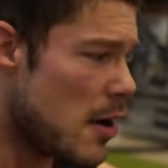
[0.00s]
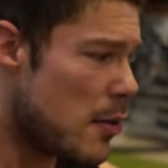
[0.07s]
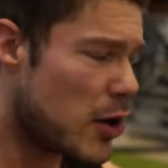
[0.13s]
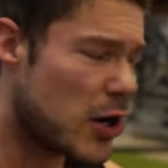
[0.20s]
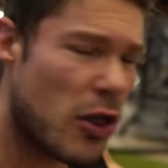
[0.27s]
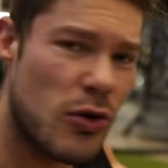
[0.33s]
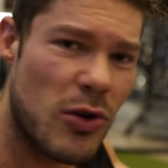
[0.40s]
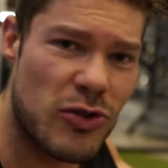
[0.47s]
We're
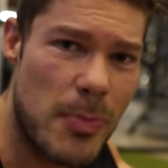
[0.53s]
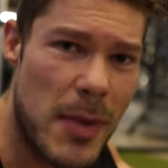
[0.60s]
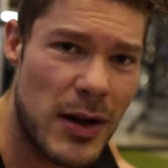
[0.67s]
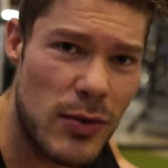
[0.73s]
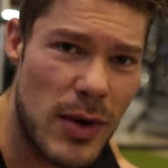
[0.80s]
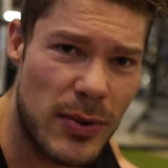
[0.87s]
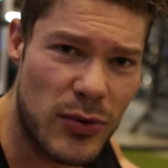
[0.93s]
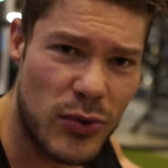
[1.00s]
gonna do as many
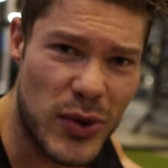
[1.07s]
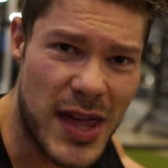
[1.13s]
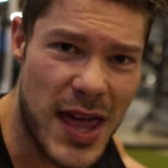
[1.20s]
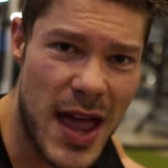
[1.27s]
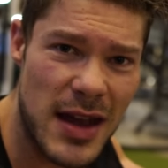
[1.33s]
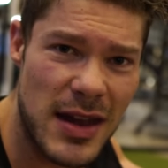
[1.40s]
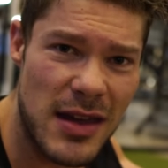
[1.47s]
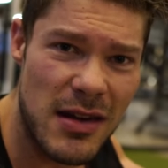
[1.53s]
reps as we
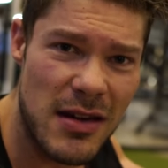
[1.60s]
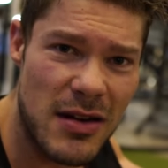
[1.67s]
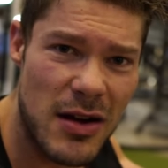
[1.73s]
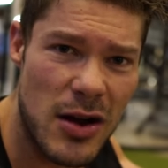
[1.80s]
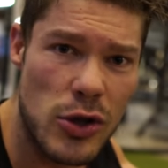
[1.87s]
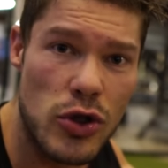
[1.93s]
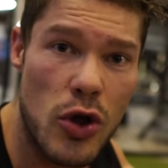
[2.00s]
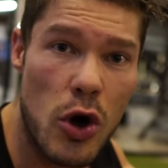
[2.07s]
can here,
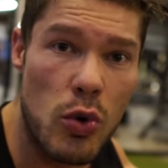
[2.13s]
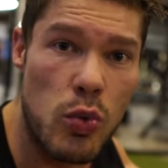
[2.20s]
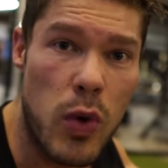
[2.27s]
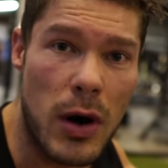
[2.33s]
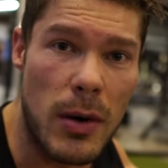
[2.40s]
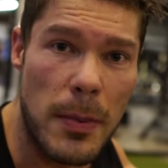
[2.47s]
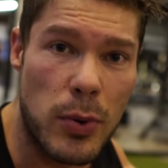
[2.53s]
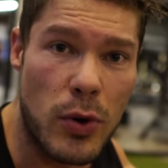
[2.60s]
no
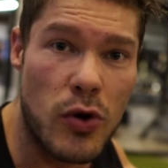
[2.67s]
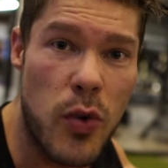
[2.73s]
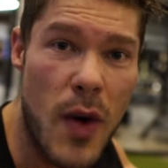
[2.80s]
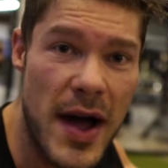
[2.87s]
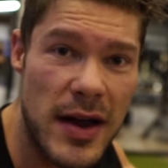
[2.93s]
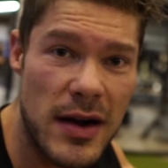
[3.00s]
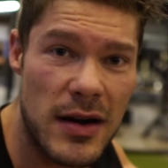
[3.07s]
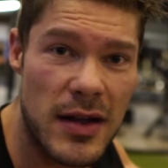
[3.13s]
warm-up
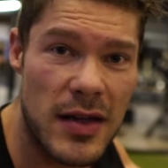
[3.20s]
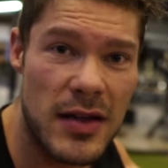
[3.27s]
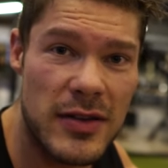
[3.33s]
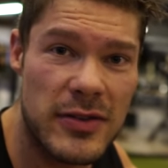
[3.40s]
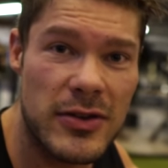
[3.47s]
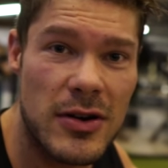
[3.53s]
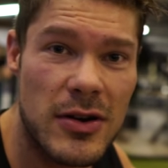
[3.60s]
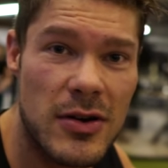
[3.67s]
required,
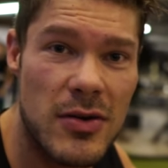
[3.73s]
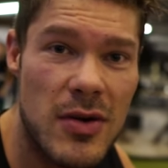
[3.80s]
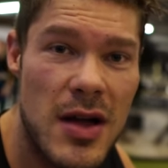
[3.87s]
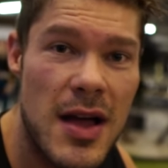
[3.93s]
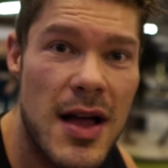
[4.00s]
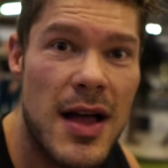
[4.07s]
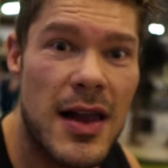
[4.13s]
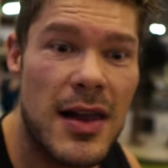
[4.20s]
so
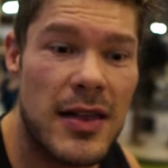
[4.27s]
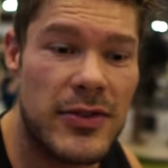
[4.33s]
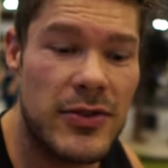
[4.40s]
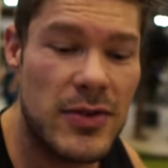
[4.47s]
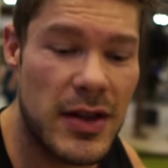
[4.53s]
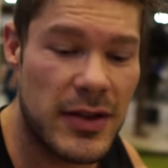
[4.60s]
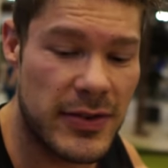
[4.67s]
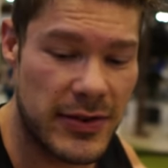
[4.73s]
let's
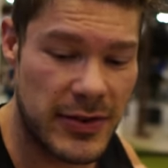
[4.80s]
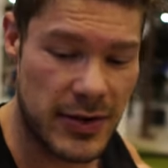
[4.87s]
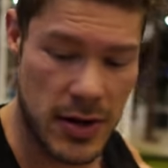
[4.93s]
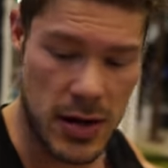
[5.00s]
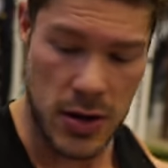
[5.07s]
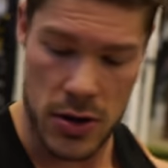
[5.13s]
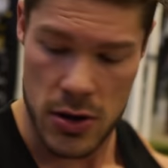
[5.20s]
do this.